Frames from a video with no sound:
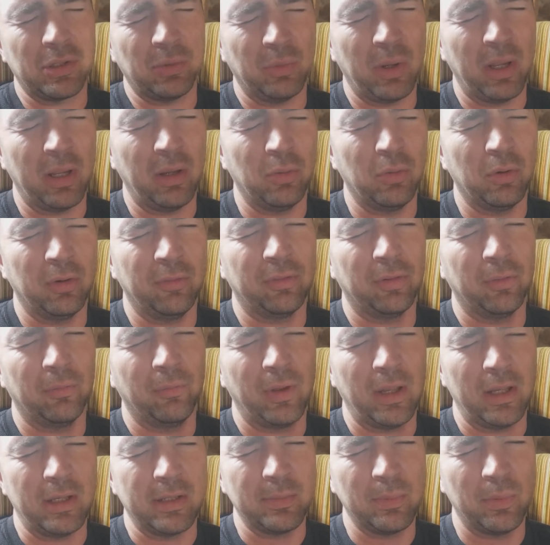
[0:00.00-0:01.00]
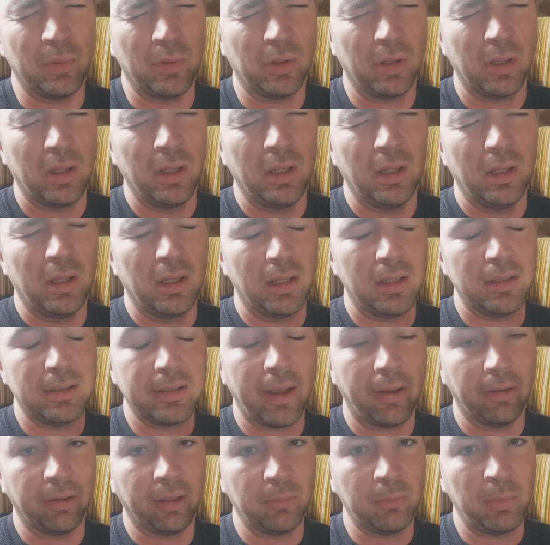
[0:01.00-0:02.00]
away going from Facebook and
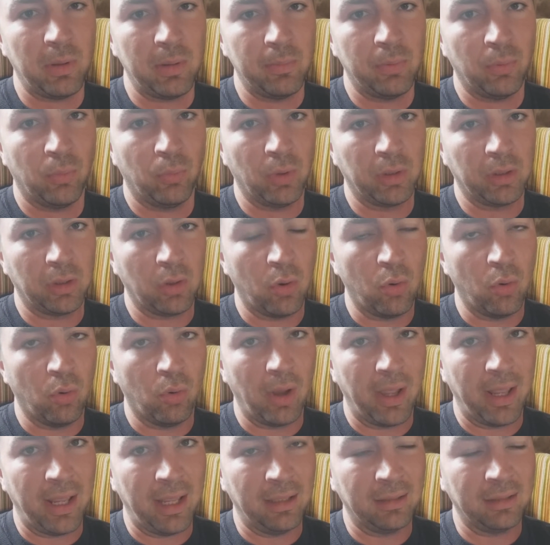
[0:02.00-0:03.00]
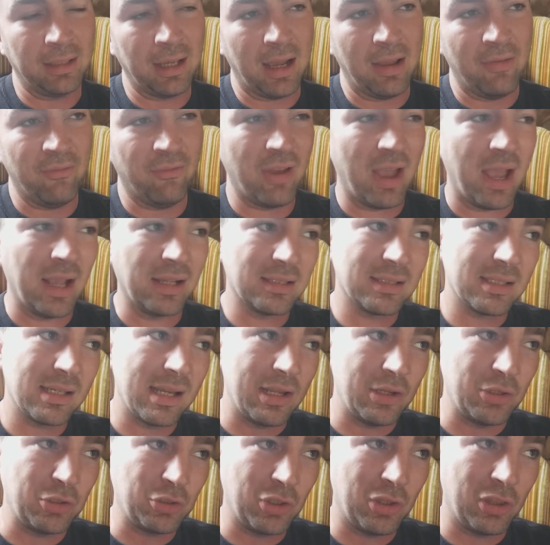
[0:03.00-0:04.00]
telling people what the whole
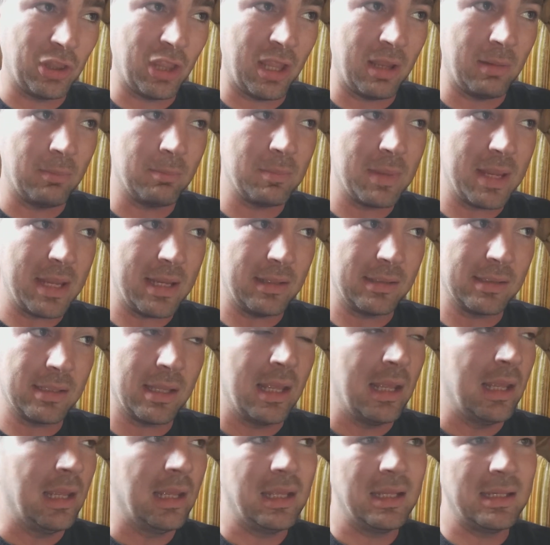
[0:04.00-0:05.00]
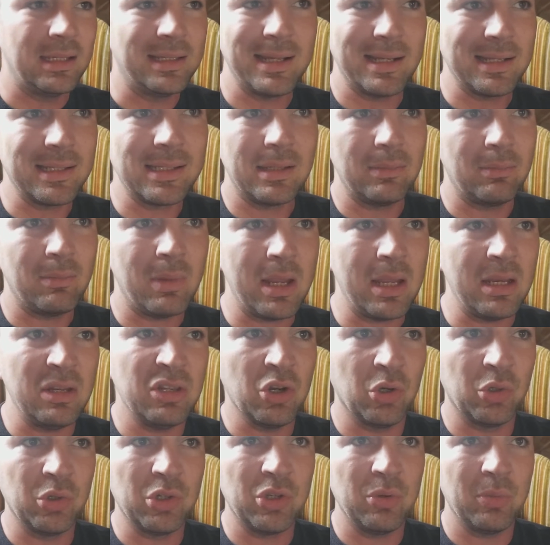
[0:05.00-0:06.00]
anti-vaccination thing means. It doesn't mean
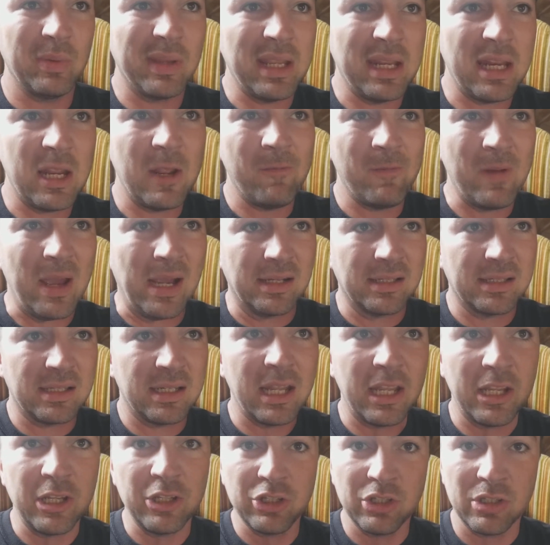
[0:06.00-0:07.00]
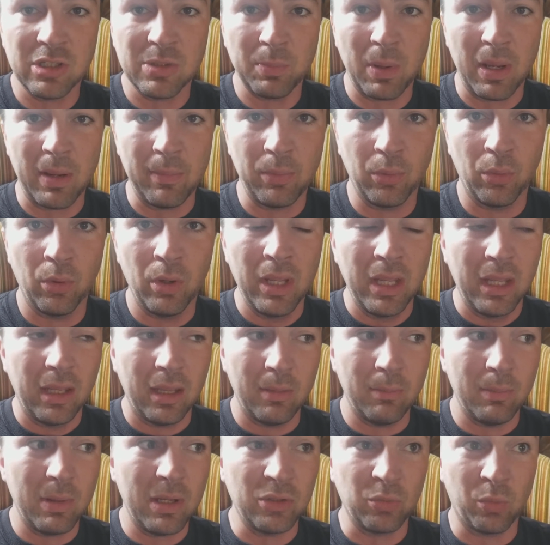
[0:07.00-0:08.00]
don't do any vaccinations, people.
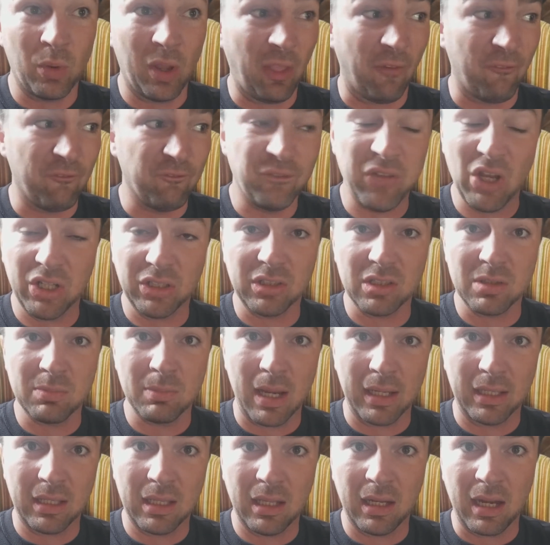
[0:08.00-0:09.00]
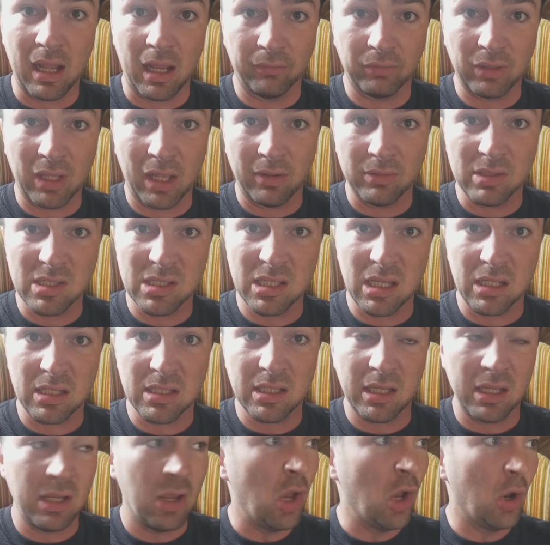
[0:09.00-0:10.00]
It means why the fuck does my kid have to have
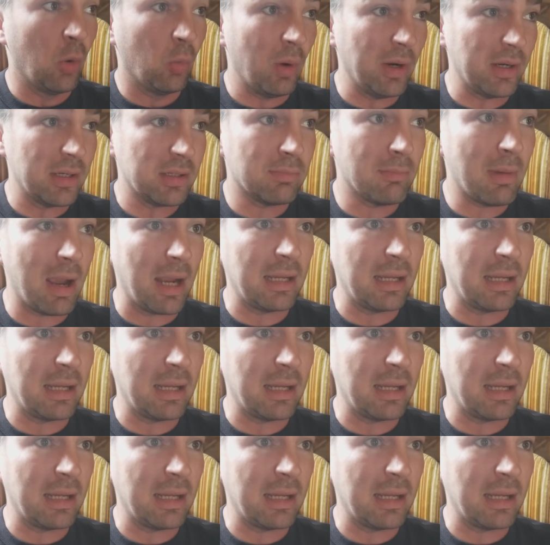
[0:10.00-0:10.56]
60? Why does my